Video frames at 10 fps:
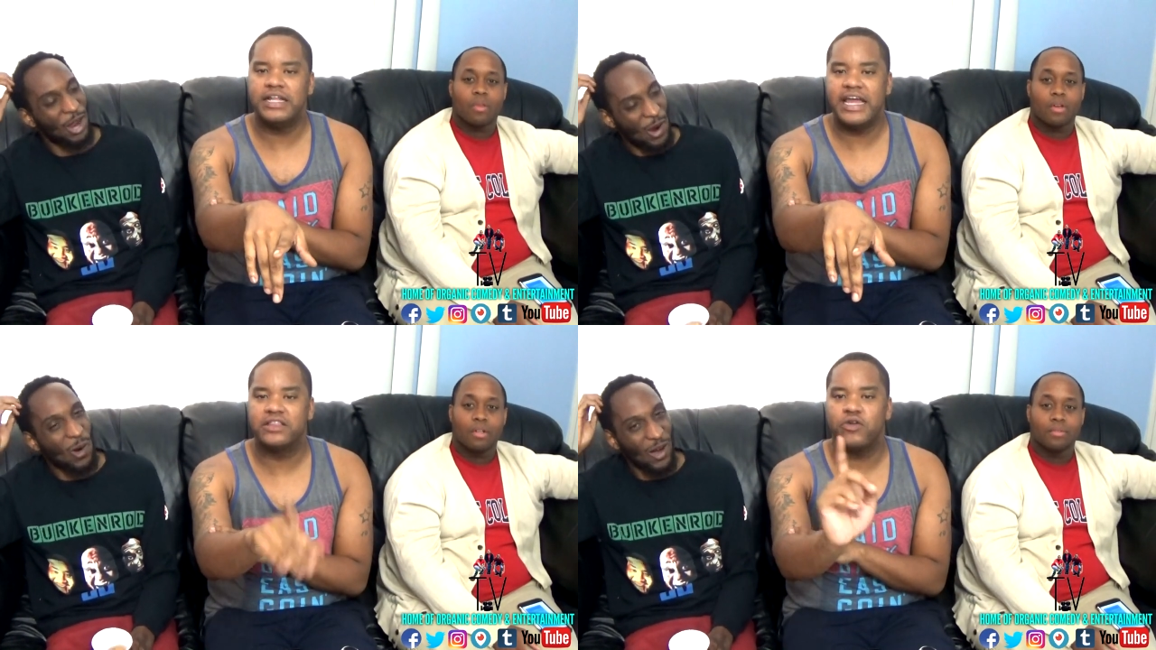
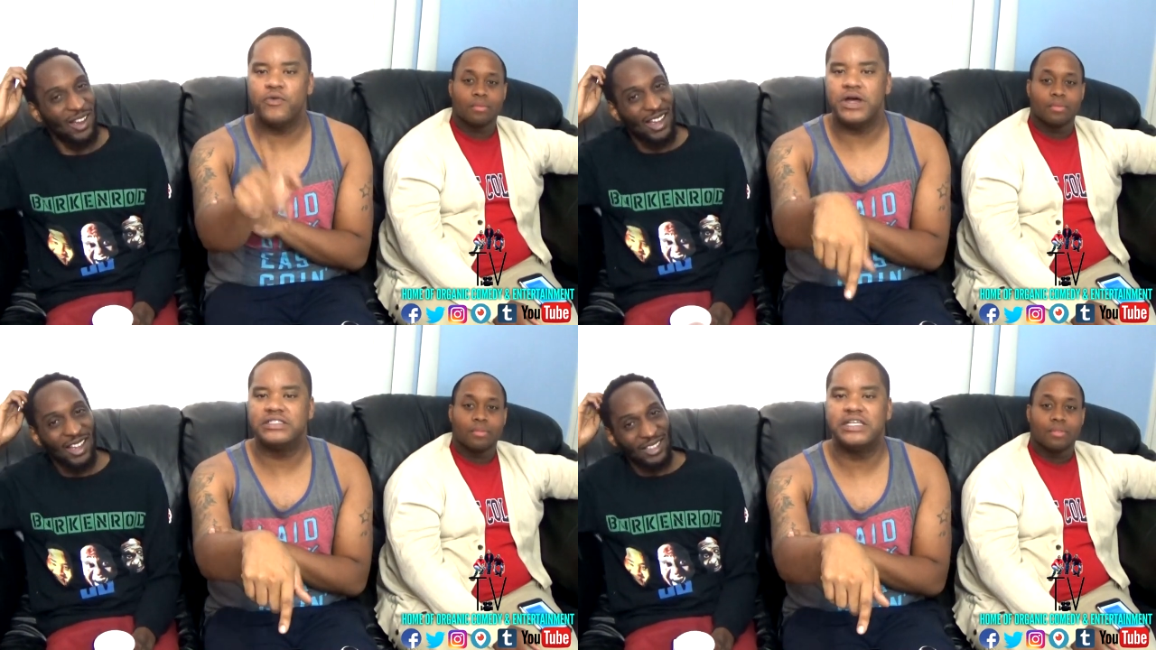Speaker 1: in three
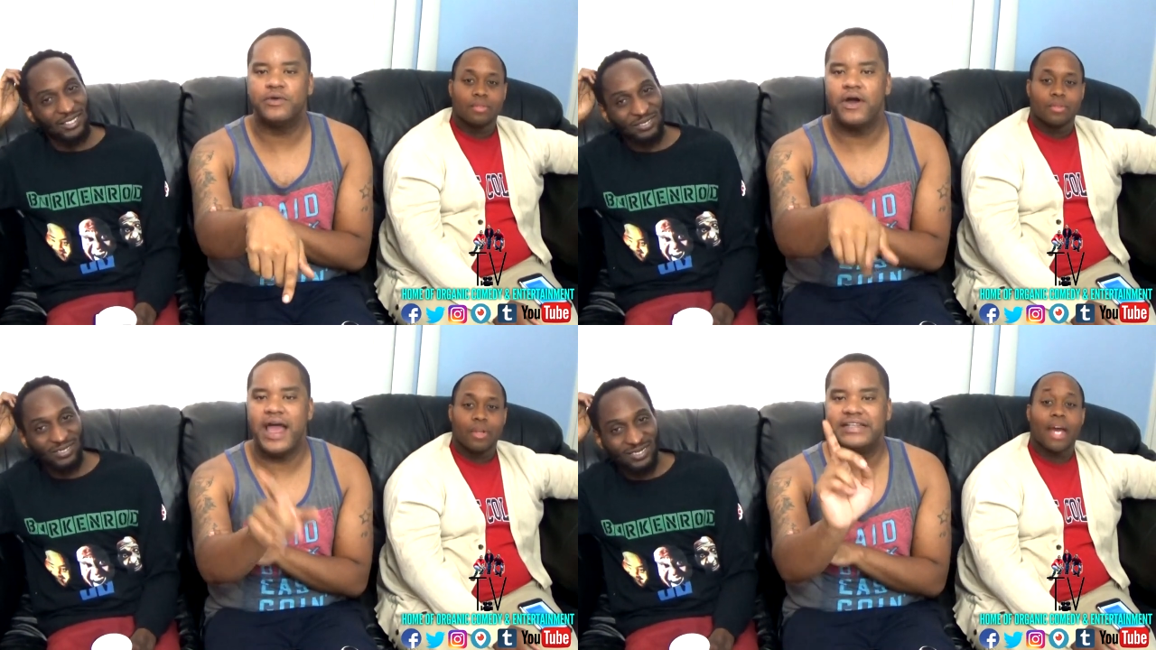one
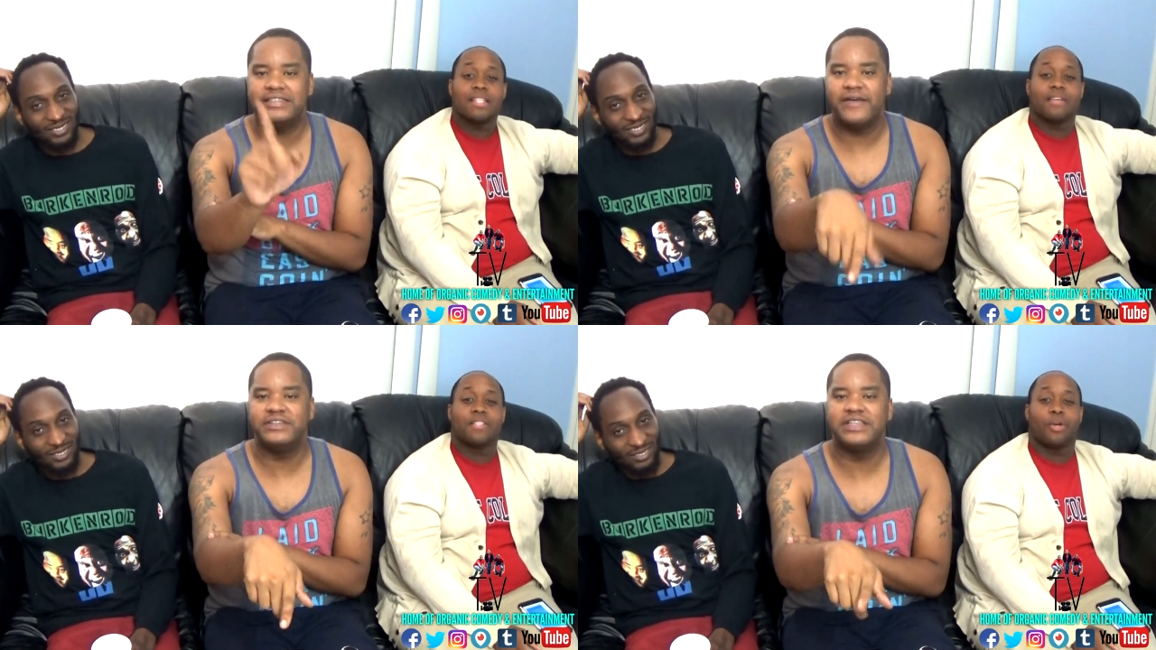zero, eight
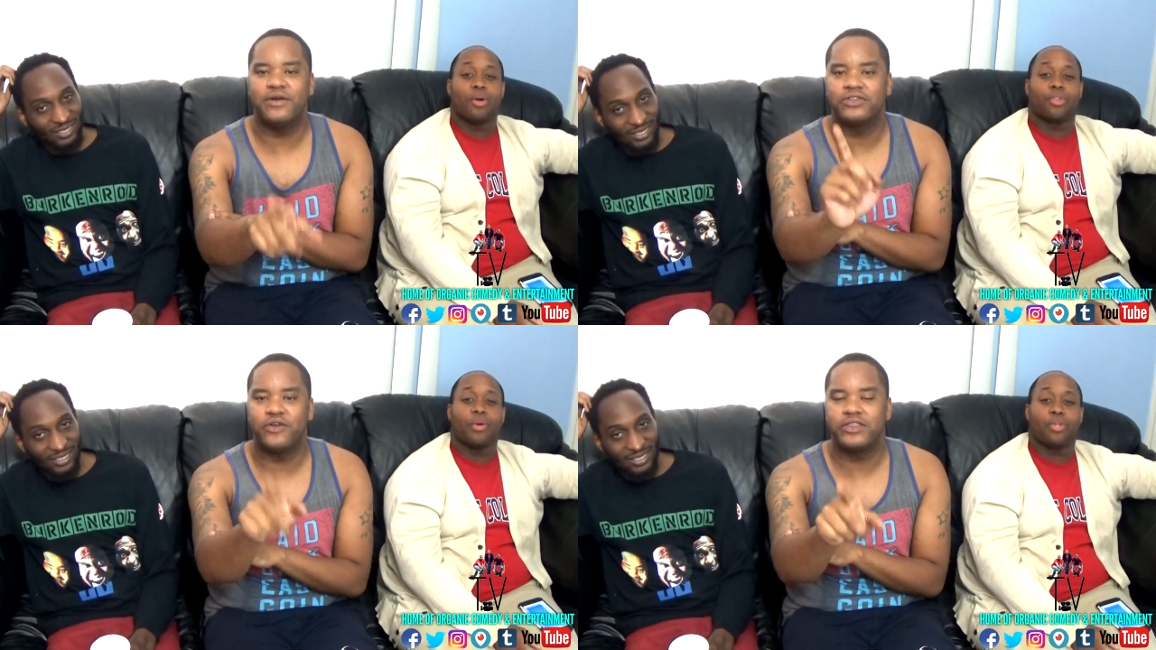seven
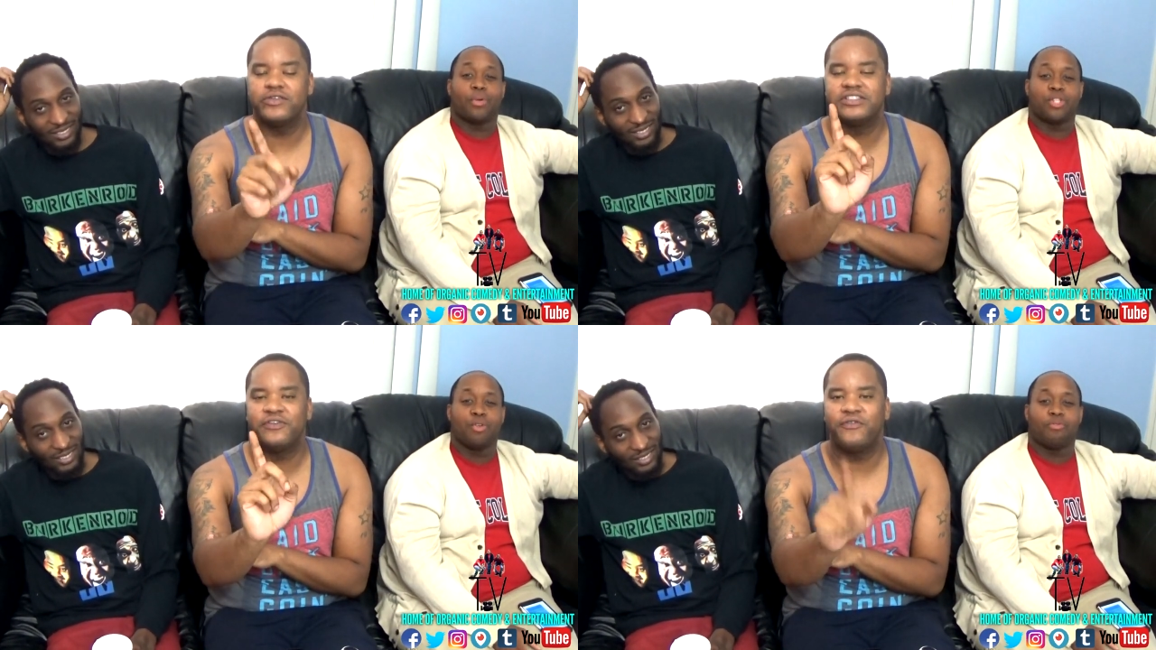zero, three three
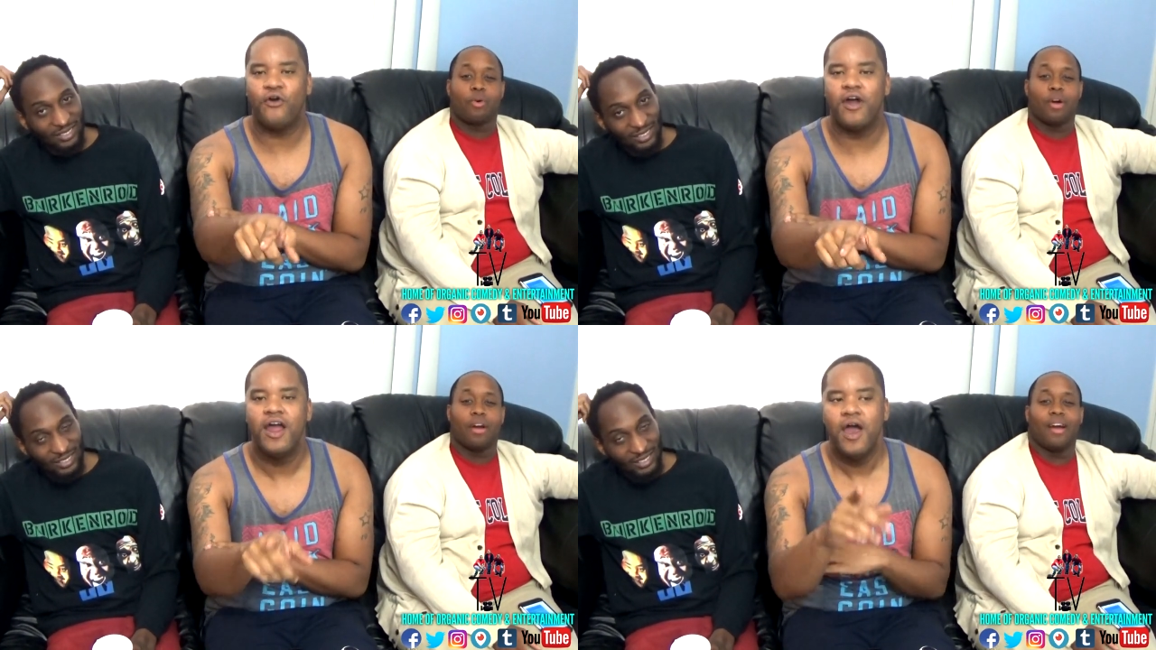two
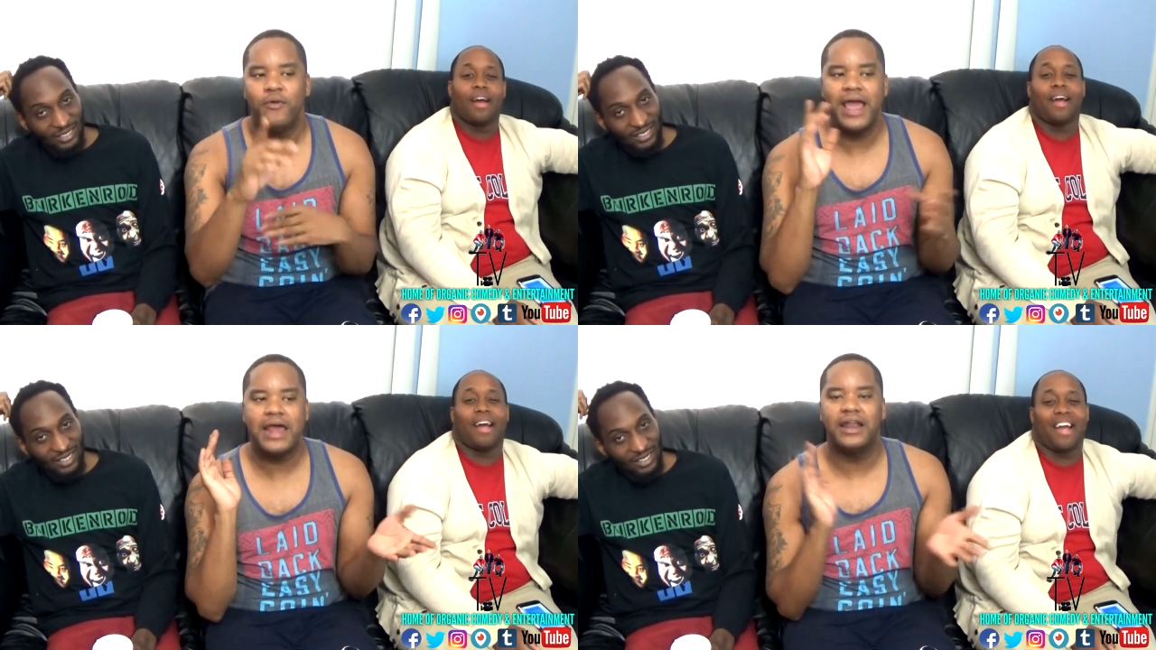four. We
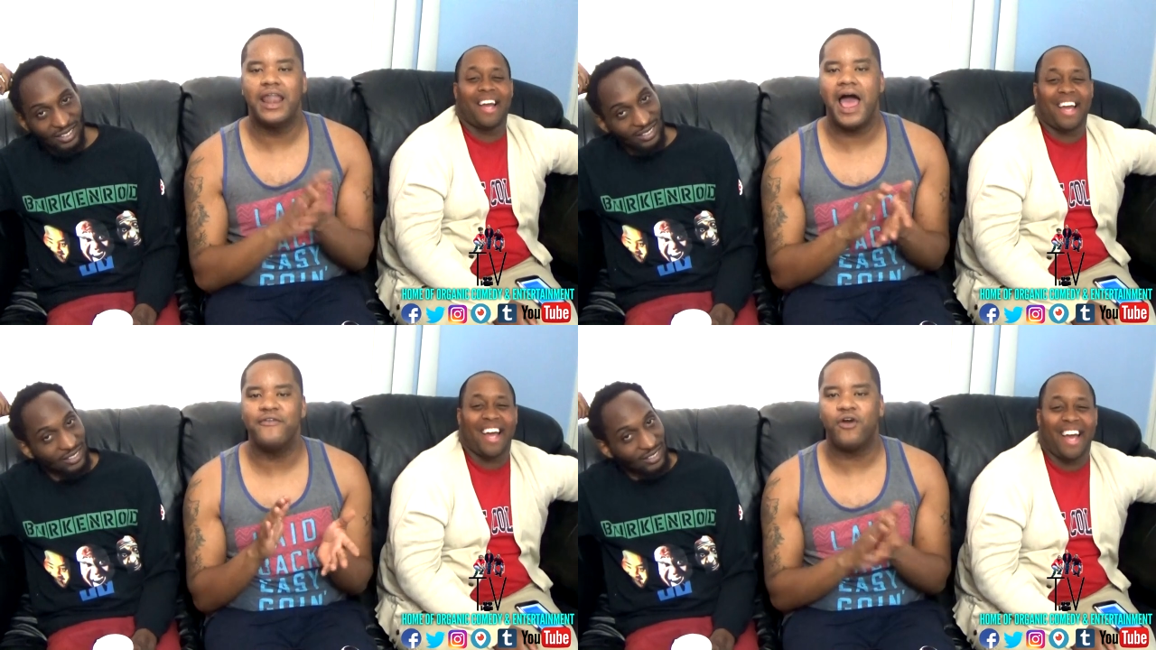had a
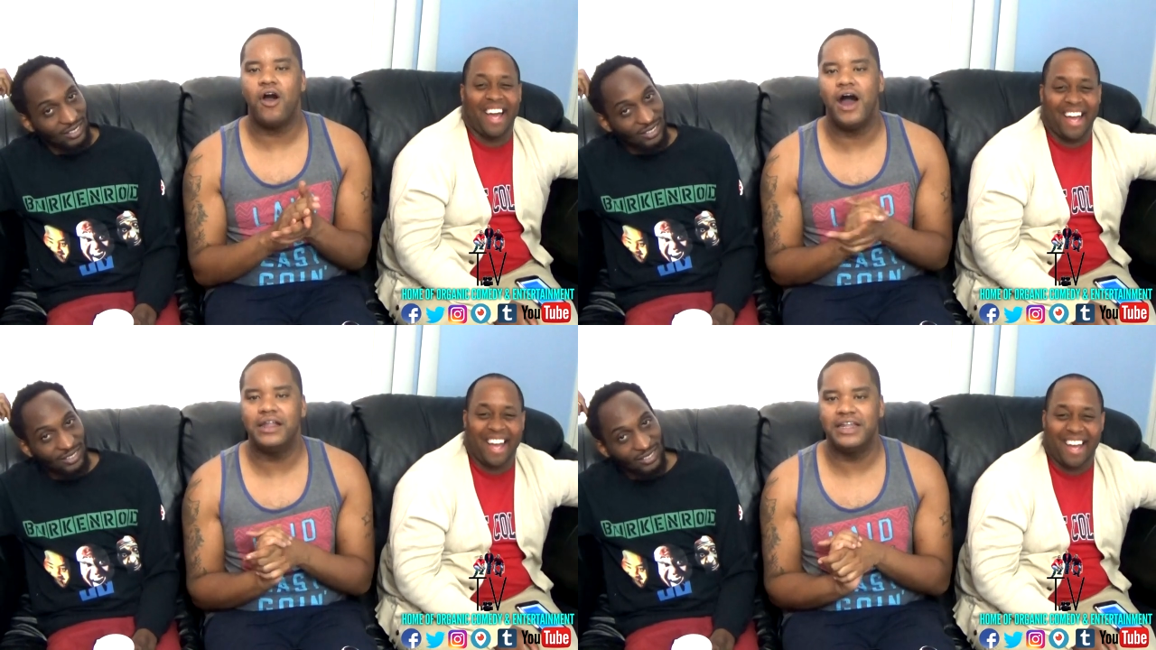live
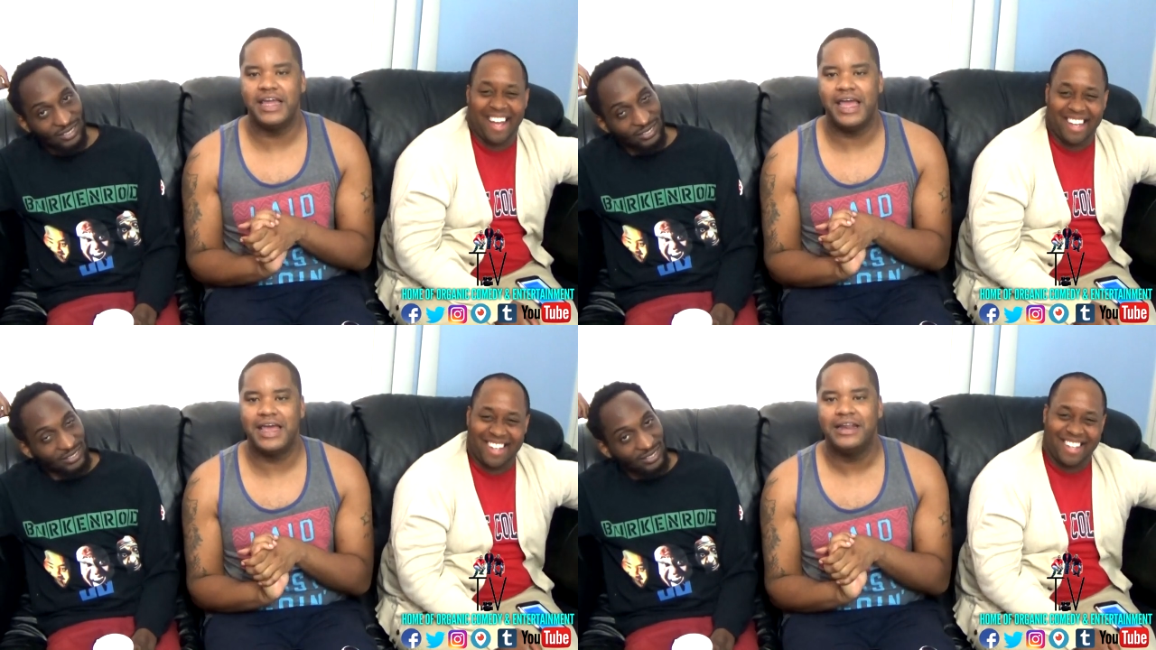call
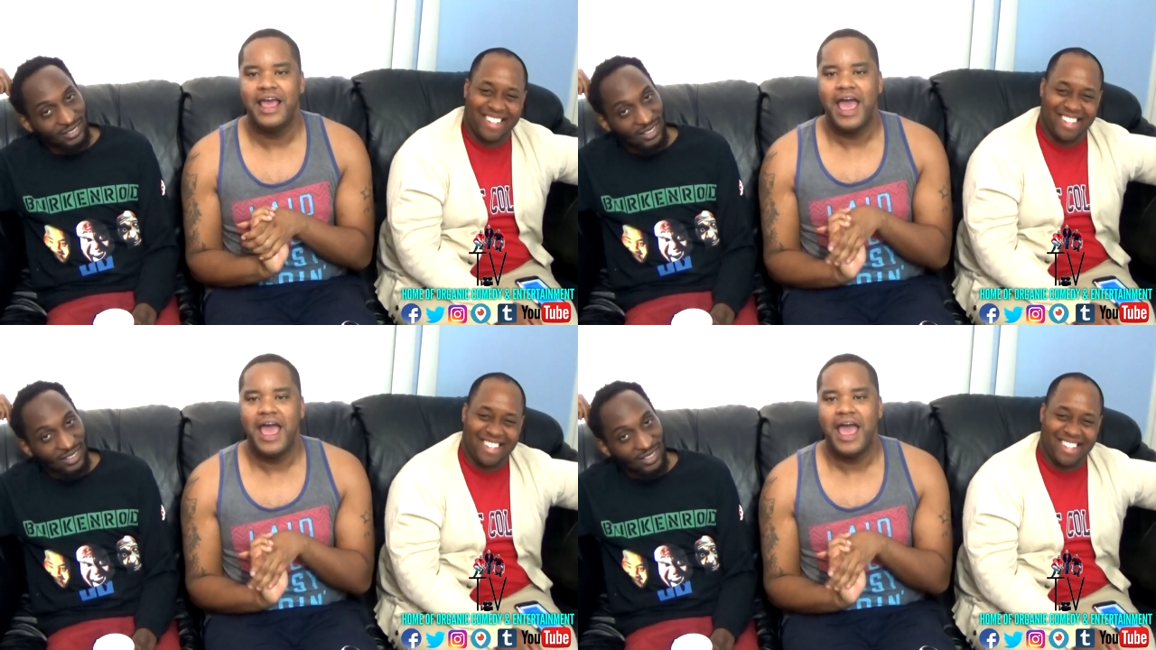in